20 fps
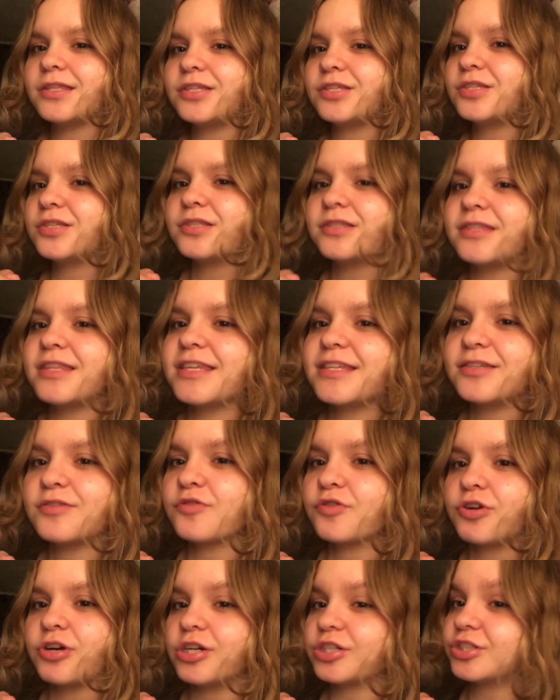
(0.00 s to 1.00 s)
this little
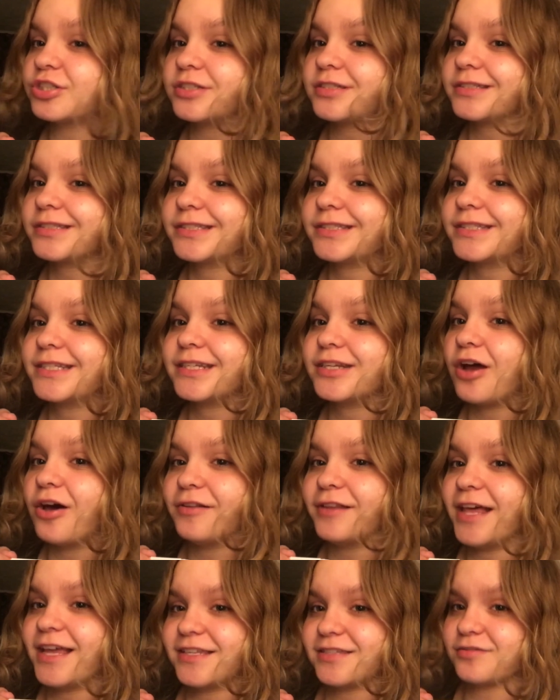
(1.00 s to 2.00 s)
crush did not
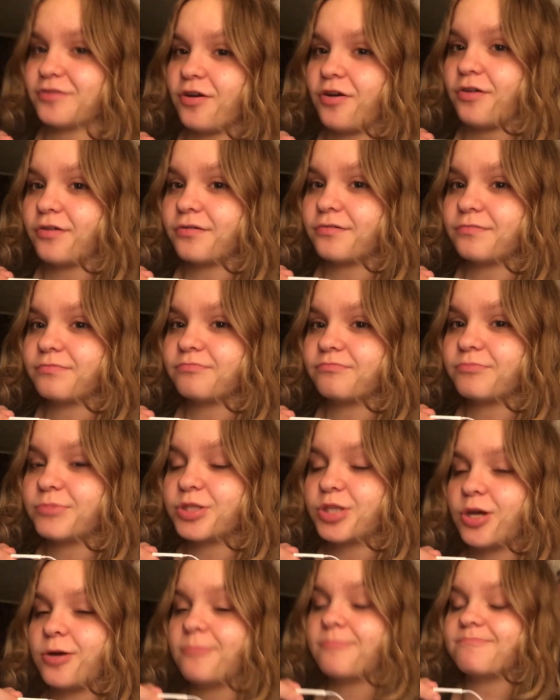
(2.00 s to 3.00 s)
last long
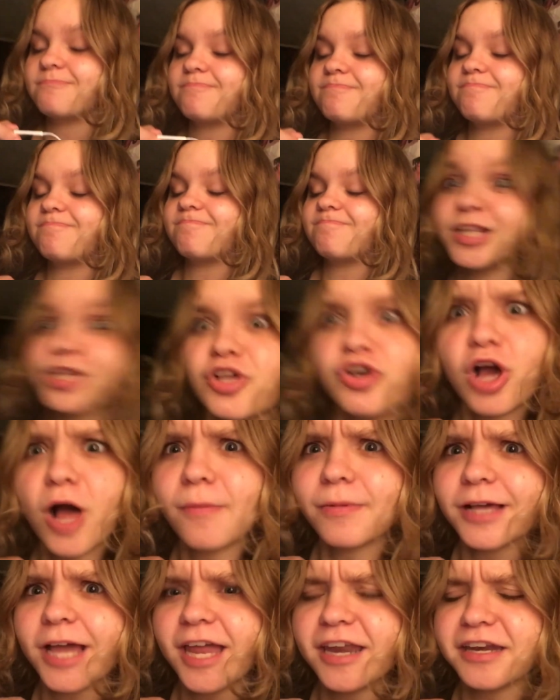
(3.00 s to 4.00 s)
so a little
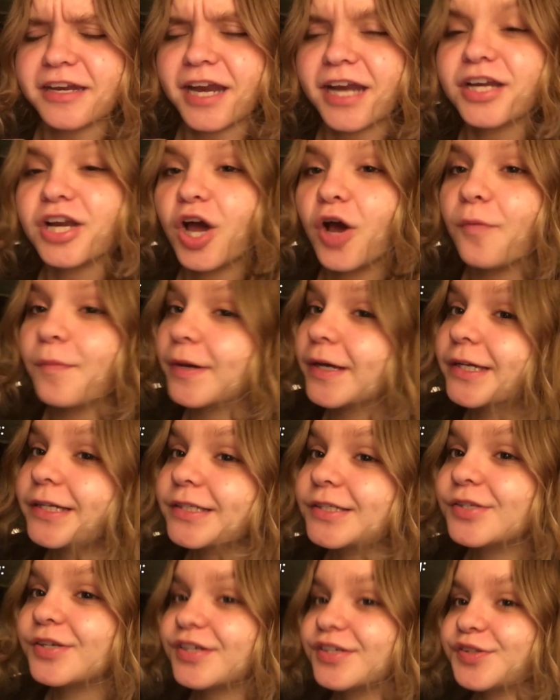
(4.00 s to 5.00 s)
complicated i know but
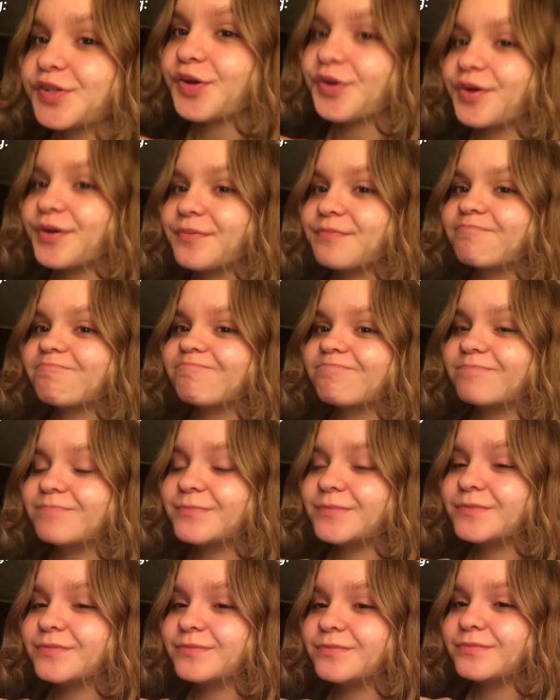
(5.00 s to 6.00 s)
you can do it
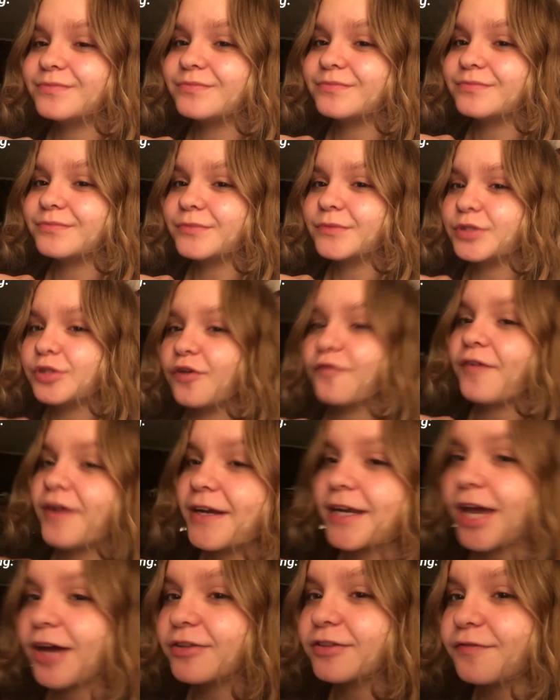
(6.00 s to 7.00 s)
you'll
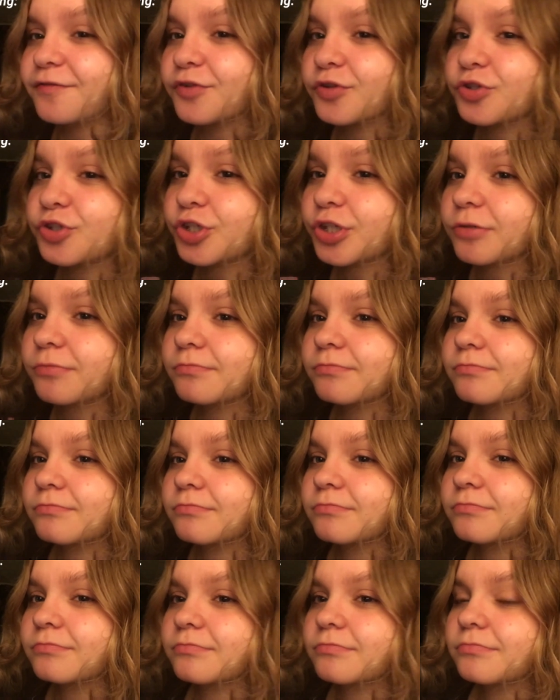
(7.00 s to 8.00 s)
find out in the future
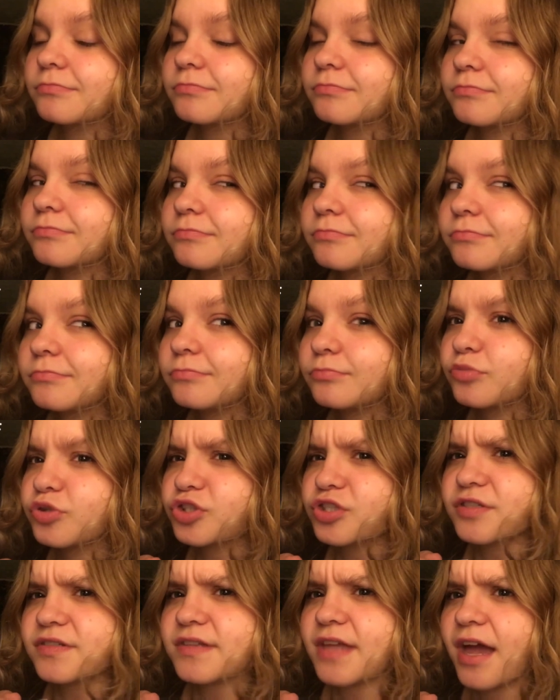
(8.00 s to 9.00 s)
which
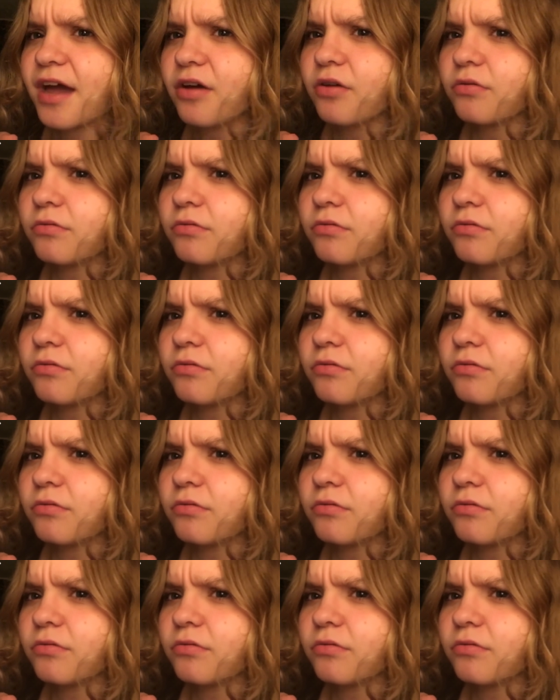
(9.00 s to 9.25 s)
is now